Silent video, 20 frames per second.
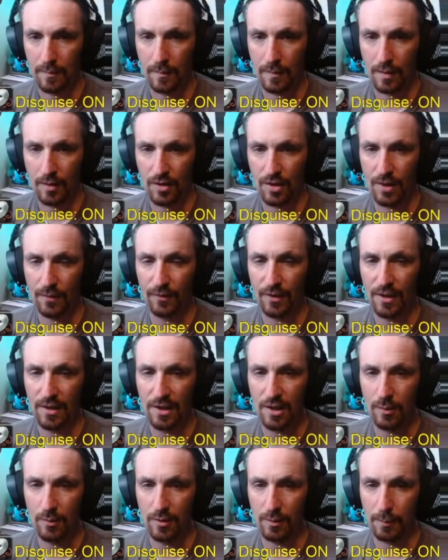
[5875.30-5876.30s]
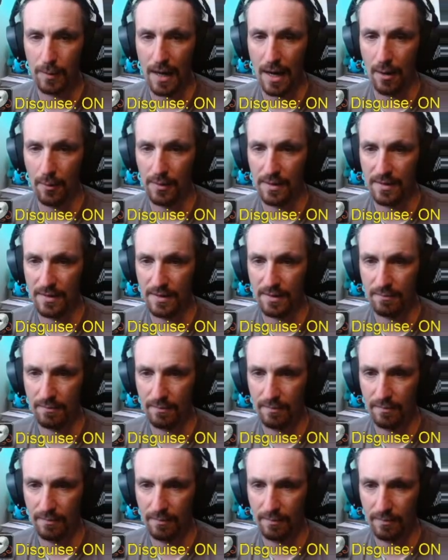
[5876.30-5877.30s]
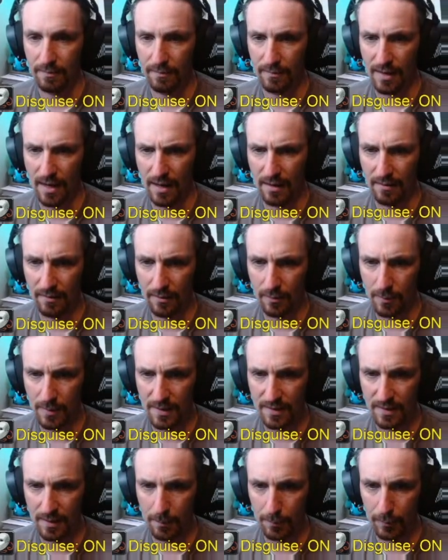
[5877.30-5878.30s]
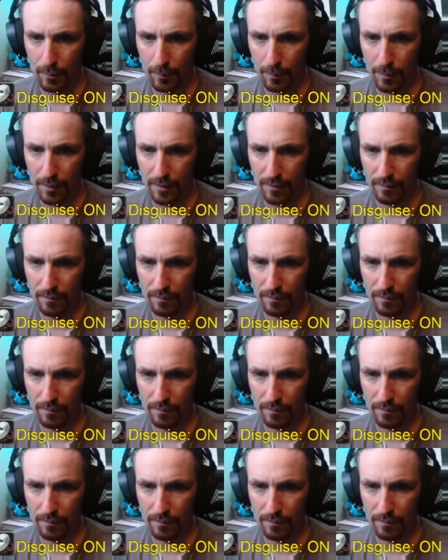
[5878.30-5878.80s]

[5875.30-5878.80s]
Shifting hue to brown is not always simple, but...